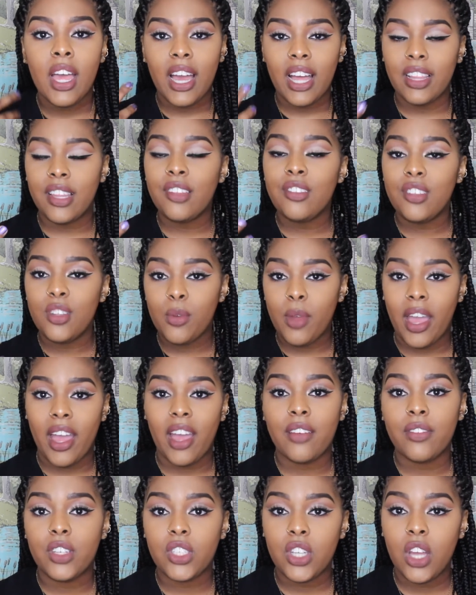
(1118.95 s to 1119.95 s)
Unless you
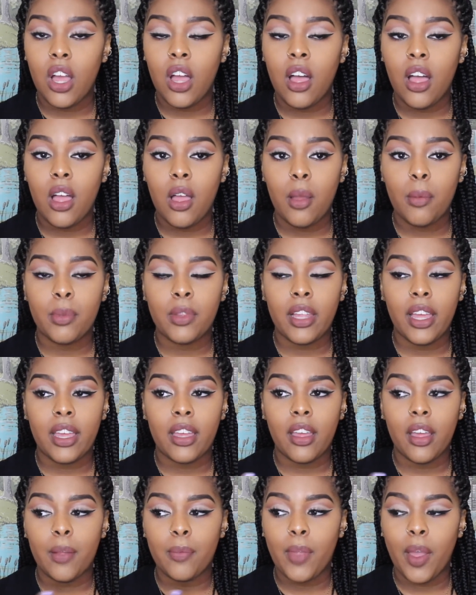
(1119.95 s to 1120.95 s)
have a job,
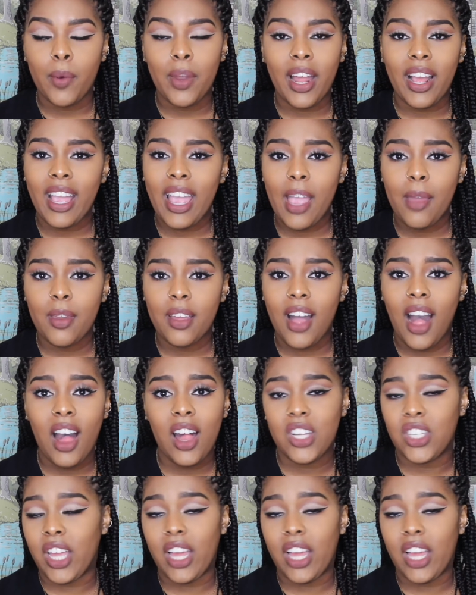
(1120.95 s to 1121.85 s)
like when I came to college,